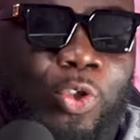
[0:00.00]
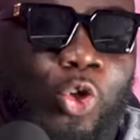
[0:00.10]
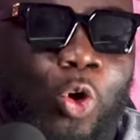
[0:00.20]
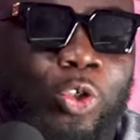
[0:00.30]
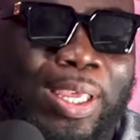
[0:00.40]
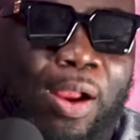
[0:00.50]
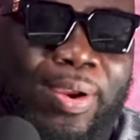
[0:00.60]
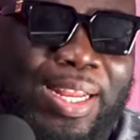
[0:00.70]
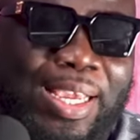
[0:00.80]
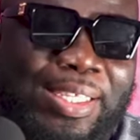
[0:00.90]
So
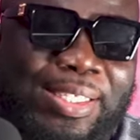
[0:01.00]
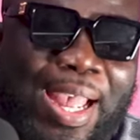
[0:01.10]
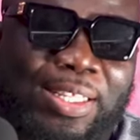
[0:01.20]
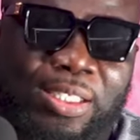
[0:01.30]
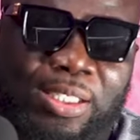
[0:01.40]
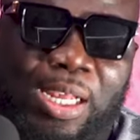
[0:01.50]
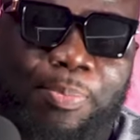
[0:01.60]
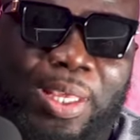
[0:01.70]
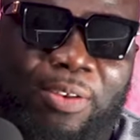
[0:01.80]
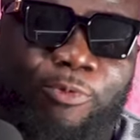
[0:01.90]
currently he's done
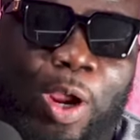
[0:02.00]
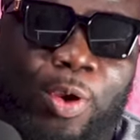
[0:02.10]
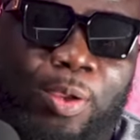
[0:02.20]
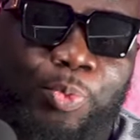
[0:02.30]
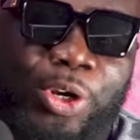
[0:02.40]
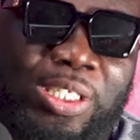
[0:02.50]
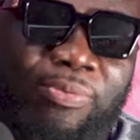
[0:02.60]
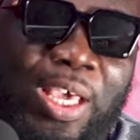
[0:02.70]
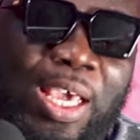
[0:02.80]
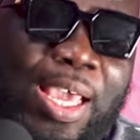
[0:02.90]
something very
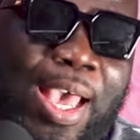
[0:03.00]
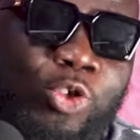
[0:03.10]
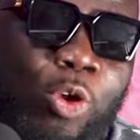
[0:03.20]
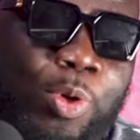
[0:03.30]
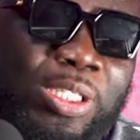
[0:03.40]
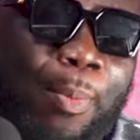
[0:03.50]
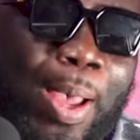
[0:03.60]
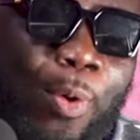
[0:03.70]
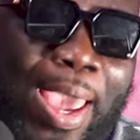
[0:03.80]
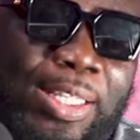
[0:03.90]
impressive. He has almost about